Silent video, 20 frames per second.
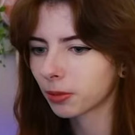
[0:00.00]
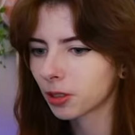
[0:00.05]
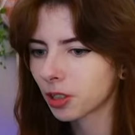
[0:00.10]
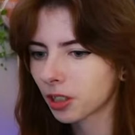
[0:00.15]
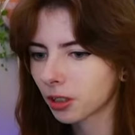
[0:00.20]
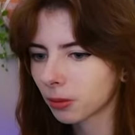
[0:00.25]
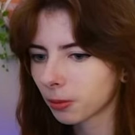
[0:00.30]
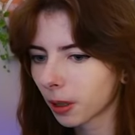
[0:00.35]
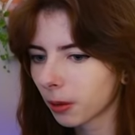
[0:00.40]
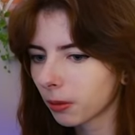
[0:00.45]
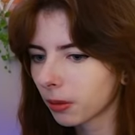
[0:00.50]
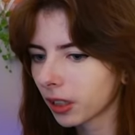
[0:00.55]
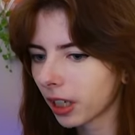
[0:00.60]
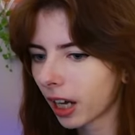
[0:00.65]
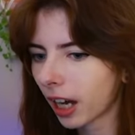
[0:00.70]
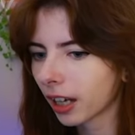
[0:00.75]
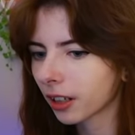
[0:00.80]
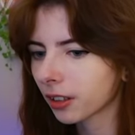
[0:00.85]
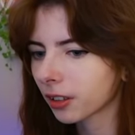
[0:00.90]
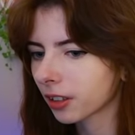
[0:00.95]
She's probably
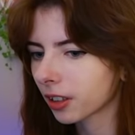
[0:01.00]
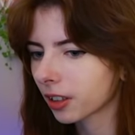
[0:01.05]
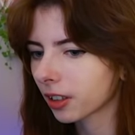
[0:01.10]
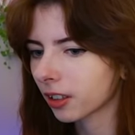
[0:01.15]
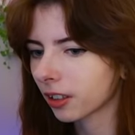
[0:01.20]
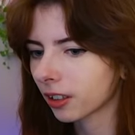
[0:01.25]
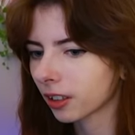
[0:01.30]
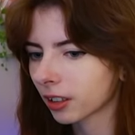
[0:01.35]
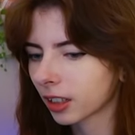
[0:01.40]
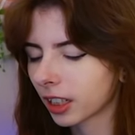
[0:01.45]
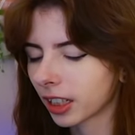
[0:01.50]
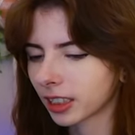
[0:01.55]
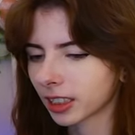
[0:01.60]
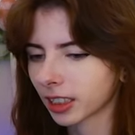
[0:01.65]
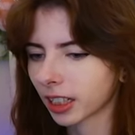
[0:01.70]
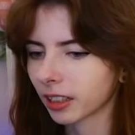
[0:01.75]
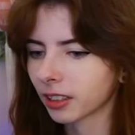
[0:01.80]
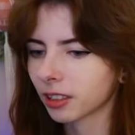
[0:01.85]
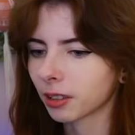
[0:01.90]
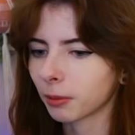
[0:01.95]
higher than
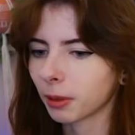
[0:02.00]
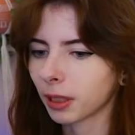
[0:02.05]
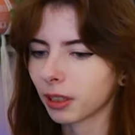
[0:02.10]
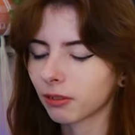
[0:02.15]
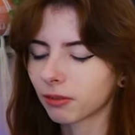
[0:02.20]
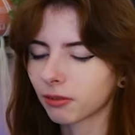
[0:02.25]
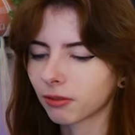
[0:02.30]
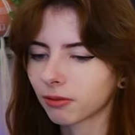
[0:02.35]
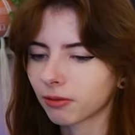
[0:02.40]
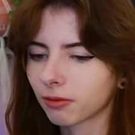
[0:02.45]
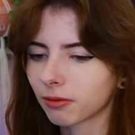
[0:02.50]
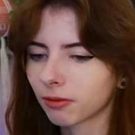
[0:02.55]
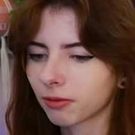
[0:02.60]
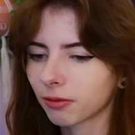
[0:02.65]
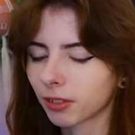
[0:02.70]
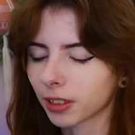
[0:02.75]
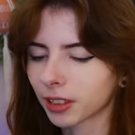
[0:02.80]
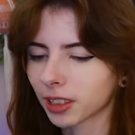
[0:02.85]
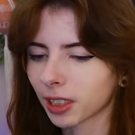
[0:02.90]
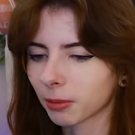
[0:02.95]
Klaasje to me
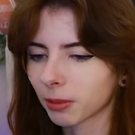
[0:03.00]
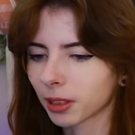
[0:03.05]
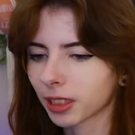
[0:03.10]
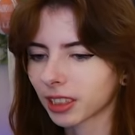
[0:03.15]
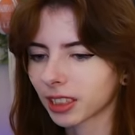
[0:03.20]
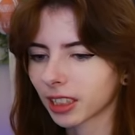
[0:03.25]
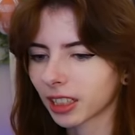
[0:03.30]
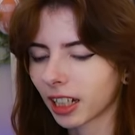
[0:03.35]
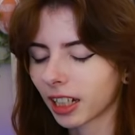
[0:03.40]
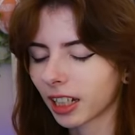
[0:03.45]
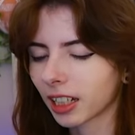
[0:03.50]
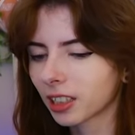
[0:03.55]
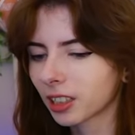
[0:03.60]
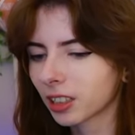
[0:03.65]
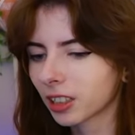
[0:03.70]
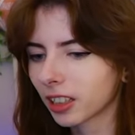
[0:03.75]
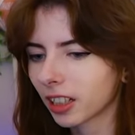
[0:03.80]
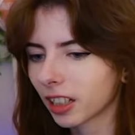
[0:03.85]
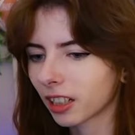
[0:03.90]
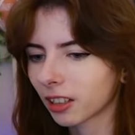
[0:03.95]
for some reason. I
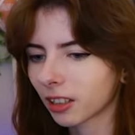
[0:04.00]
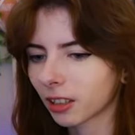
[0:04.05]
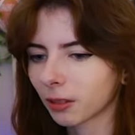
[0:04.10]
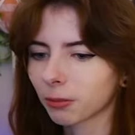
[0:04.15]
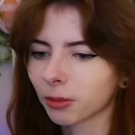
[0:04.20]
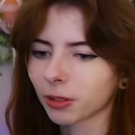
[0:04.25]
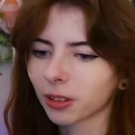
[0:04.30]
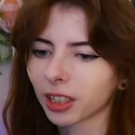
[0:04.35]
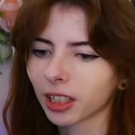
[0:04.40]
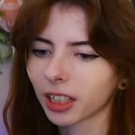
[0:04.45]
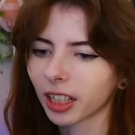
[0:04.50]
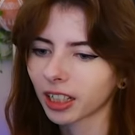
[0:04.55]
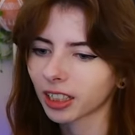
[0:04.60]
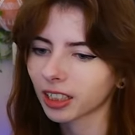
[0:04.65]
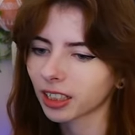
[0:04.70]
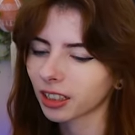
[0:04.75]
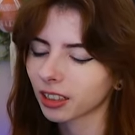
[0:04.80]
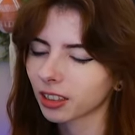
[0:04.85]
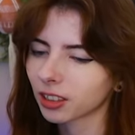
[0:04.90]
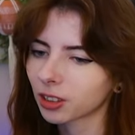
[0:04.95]
actually ended up really
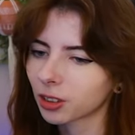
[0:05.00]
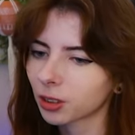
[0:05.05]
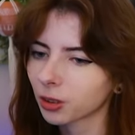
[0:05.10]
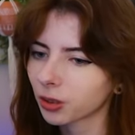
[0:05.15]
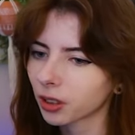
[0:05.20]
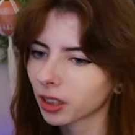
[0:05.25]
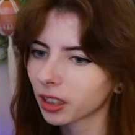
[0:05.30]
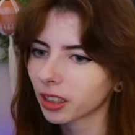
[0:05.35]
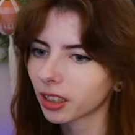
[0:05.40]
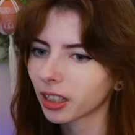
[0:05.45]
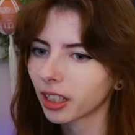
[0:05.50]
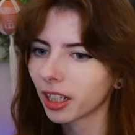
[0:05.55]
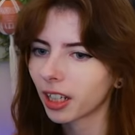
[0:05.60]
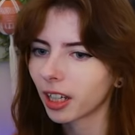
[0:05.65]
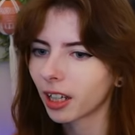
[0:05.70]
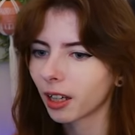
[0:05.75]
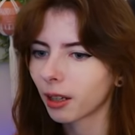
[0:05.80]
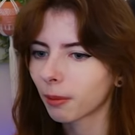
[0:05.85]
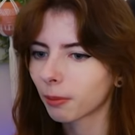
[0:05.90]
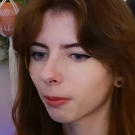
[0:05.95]
liking Suna,
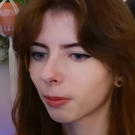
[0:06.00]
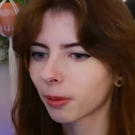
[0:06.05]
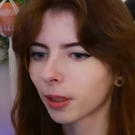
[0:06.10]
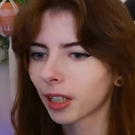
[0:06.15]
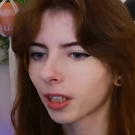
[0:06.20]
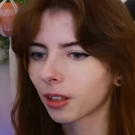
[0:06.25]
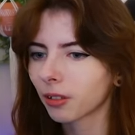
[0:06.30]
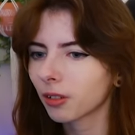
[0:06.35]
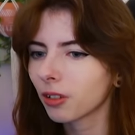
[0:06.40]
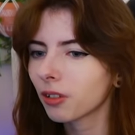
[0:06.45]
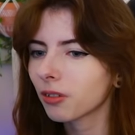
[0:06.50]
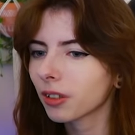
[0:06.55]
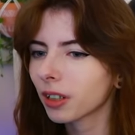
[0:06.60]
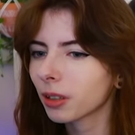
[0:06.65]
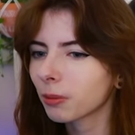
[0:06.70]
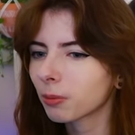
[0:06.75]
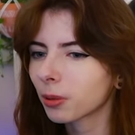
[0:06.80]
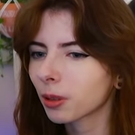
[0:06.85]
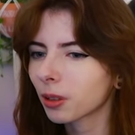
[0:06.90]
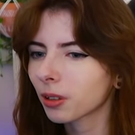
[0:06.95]
but I don't know if
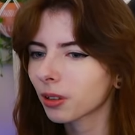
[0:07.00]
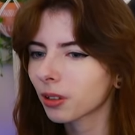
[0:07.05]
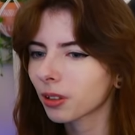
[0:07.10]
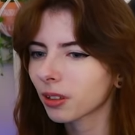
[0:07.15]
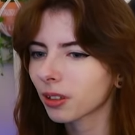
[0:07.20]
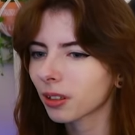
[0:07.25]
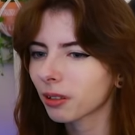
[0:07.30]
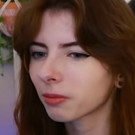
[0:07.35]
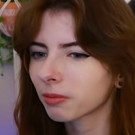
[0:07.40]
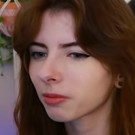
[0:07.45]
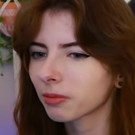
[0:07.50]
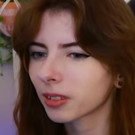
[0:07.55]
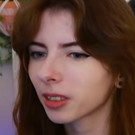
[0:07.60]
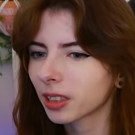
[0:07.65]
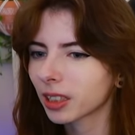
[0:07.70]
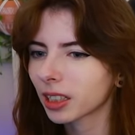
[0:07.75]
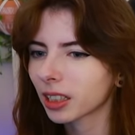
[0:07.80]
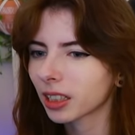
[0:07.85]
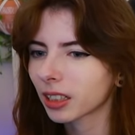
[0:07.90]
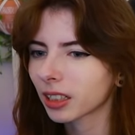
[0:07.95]
I'd put her up
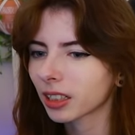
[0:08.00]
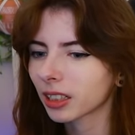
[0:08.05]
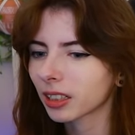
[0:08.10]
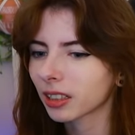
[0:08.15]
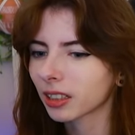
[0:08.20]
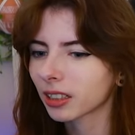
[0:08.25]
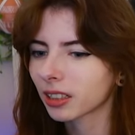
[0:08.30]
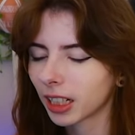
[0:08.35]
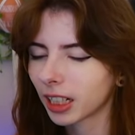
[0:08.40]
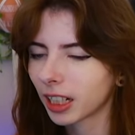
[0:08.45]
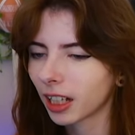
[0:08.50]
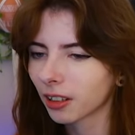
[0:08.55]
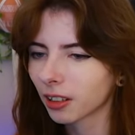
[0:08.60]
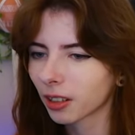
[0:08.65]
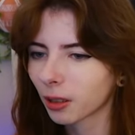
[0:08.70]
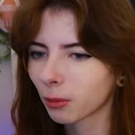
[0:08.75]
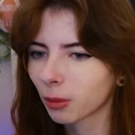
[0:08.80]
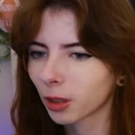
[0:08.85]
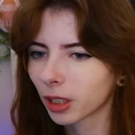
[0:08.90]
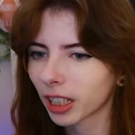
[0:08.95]
here. And now
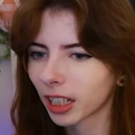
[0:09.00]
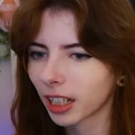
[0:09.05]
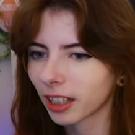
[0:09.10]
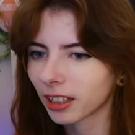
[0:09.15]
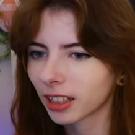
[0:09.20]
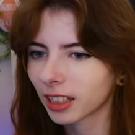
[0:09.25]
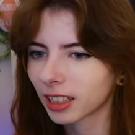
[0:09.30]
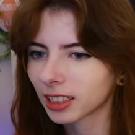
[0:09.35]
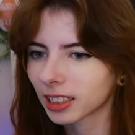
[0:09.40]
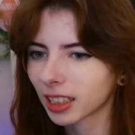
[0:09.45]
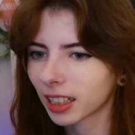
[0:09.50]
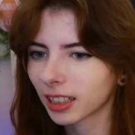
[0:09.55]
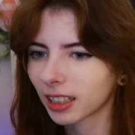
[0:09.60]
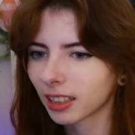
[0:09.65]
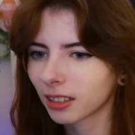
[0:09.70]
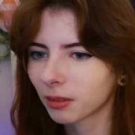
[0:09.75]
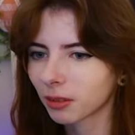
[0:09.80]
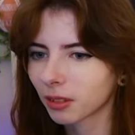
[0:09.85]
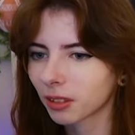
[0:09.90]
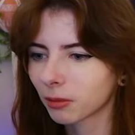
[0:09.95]
that I'm looking at this, I
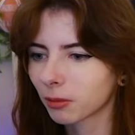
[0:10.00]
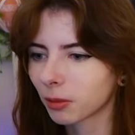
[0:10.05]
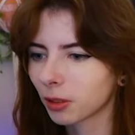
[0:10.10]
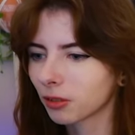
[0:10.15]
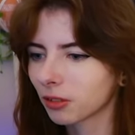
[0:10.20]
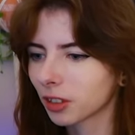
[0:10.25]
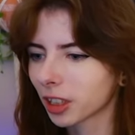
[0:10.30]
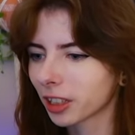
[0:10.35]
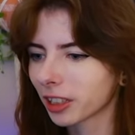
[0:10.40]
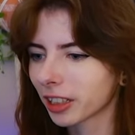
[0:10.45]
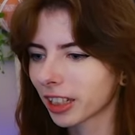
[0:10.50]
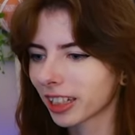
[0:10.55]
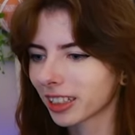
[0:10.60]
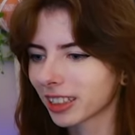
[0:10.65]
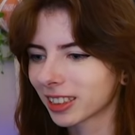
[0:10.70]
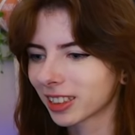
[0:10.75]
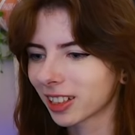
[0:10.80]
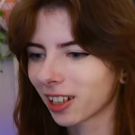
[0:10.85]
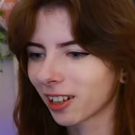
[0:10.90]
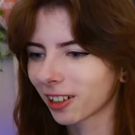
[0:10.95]
think I'm going to move
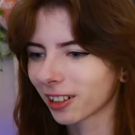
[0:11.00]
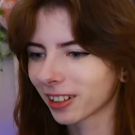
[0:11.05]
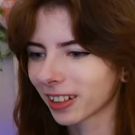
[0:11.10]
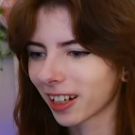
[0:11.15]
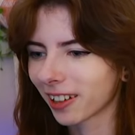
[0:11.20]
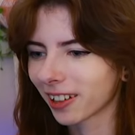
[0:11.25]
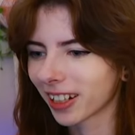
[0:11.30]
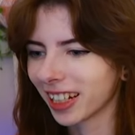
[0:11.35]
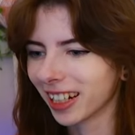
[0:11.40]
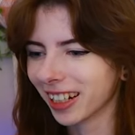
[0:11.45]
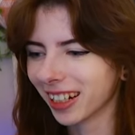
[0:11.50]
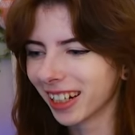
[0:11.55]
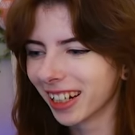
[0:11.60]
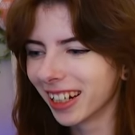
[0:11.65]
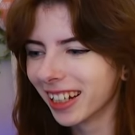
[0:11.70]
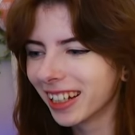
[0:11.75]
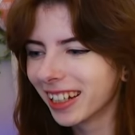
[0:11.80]
Lillian's daughter down here.